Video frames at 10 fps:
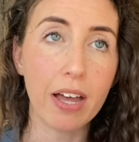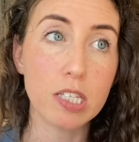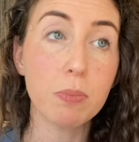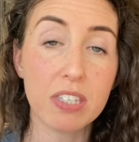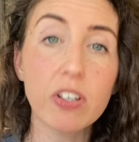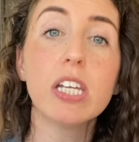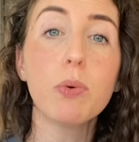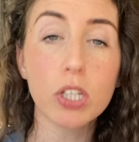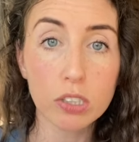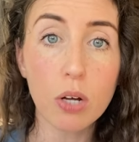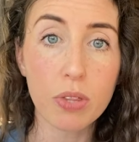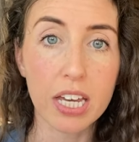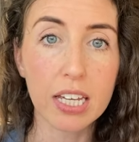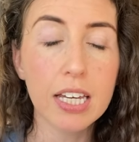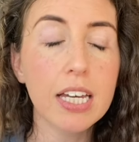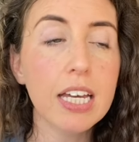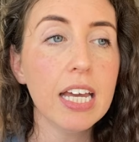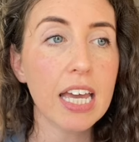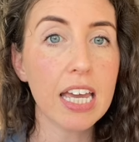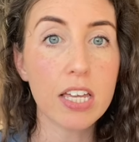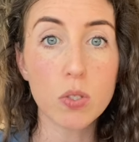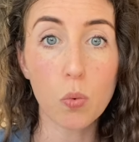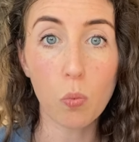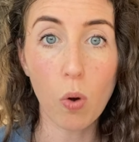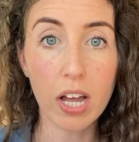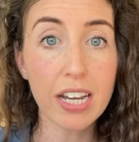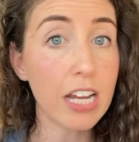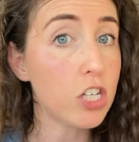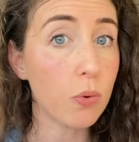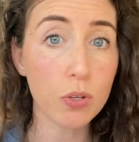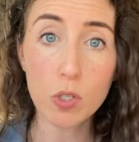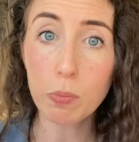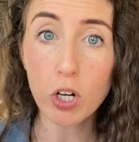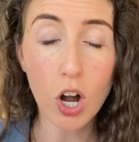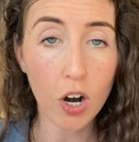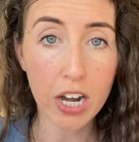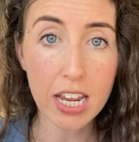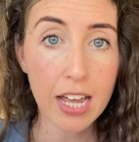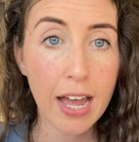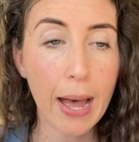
specifically with clothing, is one, I don't use Mercari.